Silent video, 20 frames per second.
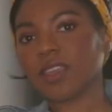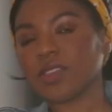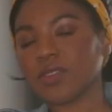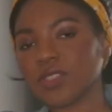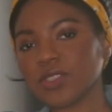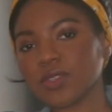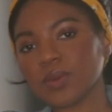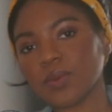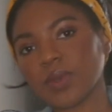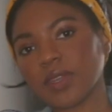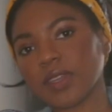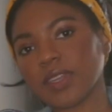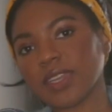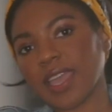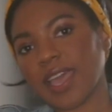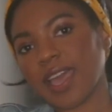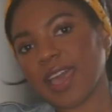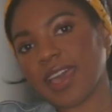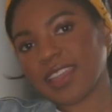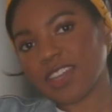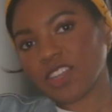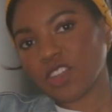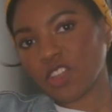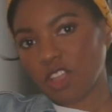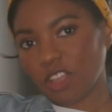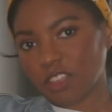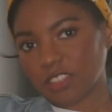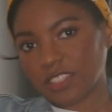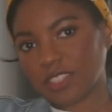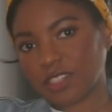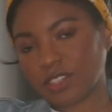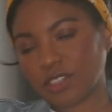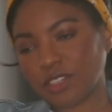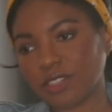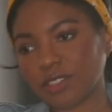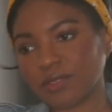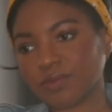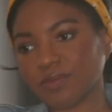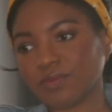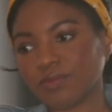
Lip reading: used to work at a call center.